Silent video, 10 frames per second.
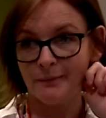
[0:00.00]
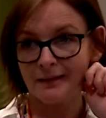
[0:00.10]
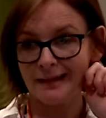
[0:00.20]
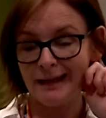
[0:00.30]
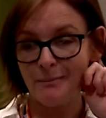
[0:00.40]

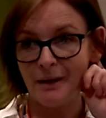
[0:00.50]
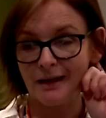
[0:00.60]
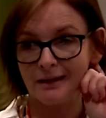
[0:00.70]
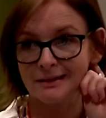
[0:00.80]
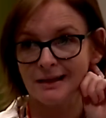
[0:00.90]
came
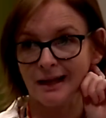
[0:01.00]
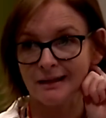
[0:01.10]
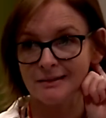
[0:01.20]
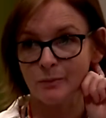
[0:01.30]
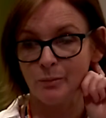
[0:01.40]
back
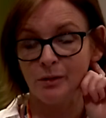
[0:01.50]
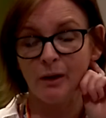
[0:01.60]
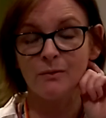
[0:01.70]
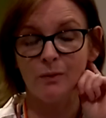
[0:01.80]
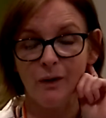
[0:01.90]
and were
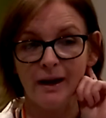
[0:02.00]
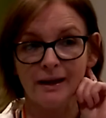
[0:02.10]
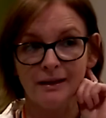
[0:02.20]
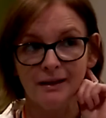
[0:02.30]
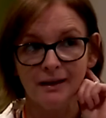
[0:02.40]
blown
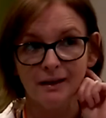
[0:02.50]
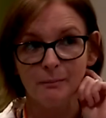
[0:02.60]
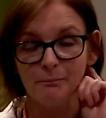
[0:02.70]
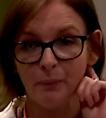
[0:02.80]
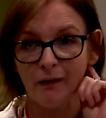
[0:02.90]
away
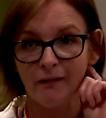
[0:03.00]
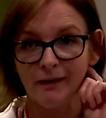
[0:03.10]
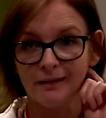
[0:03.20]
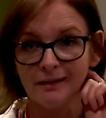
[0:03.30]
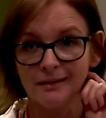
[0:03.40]

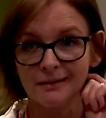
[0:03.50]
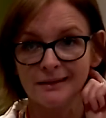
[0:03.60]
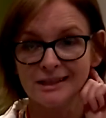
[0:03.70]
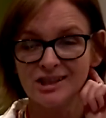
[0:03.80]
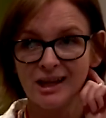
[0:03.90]
by
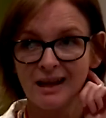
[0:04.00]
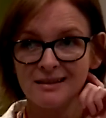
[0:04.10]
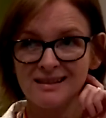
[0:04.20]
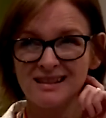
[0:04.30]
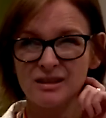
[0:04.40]
the
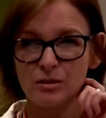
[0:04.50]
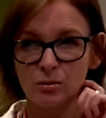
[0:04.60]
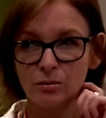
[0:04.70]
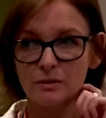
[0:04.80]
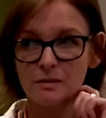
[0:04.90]
chance to
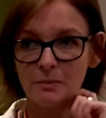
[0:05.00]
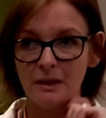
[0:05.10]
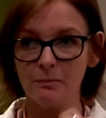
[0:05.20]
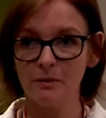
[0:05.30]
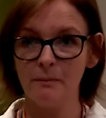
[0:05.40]
talk to
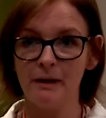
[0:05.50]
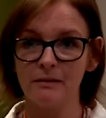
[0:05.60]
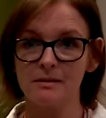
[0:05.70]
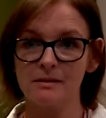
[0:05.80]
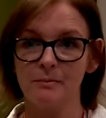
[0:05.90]
people
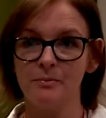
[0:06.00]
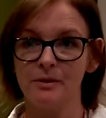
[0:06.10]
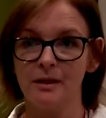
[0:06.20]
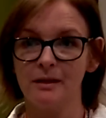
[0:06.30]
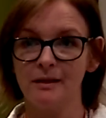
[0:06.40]
about
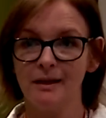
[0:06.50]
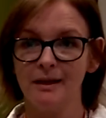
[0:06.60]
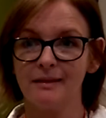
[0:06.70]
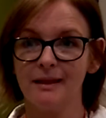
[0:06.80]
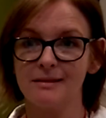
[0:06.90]
something
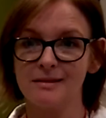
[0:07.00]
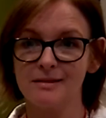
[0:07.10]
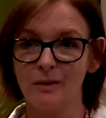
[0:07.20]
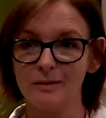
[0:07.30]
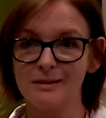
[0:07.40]
that's
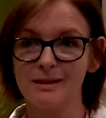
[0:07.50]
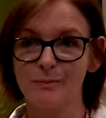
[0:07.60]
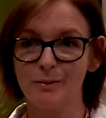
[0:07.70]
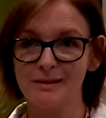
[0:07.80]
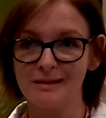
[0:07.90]
not
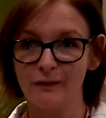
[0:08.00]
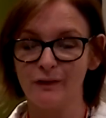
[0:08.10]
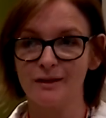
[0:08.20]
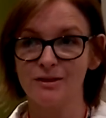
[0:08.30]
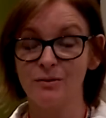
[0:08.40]

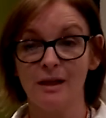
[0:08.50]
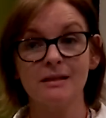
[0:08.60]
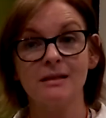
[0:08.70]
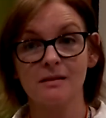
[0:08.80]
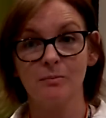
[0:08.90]
specific to their
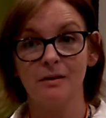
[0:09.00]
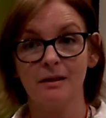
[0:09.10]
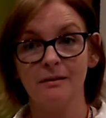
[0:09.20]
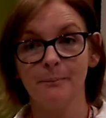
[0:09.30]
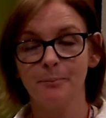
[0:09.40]

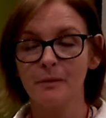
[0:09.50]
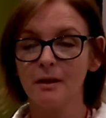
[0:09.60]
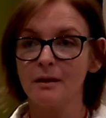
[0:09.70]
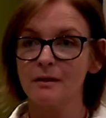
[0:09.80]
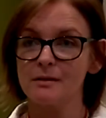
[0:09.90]
discipline.
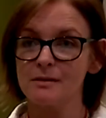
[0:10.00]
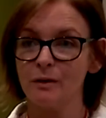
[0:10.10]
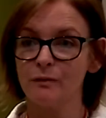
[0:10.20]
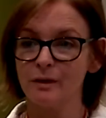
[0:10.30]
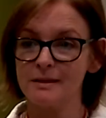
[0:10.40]

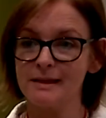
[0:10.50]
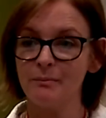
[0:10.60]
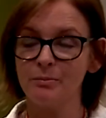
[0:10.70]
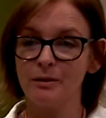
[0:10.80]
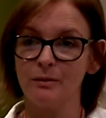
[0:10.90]
So, for
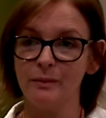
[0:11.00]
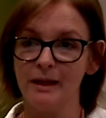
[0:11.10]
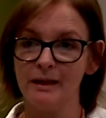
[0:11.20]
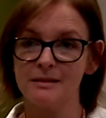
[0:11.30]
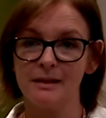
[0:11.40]
example, we
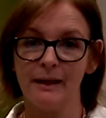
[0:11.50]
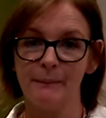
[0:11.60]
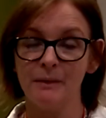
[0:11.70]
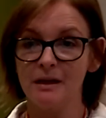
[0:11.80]
had a